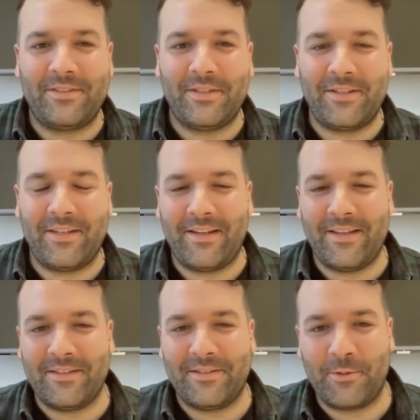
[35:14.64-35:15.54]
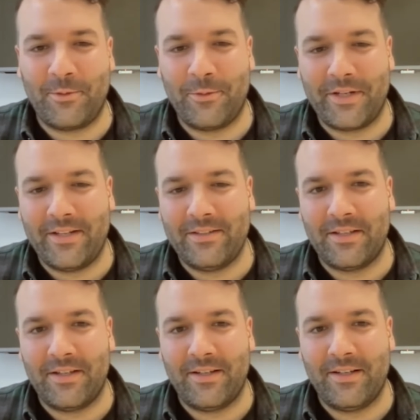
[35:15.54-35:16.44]
circulate this recording
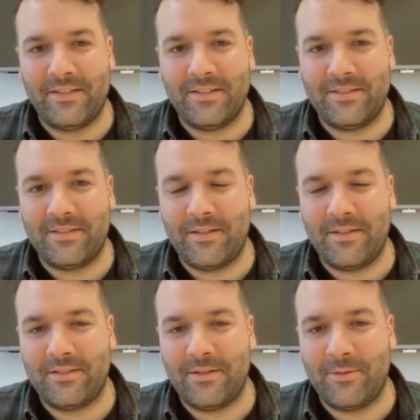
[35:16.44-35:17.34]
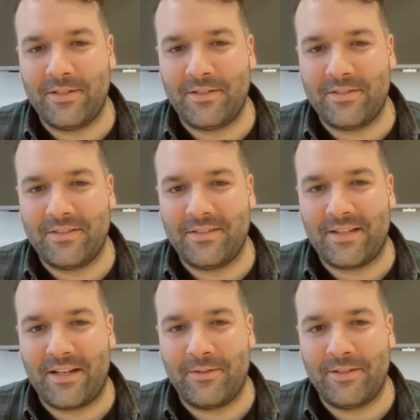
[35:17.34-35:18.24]
internally, see what it does to the
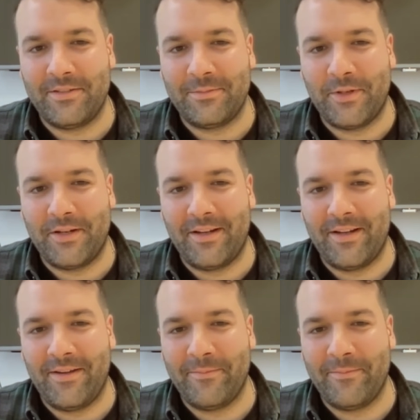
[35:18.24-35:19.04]
salaries. But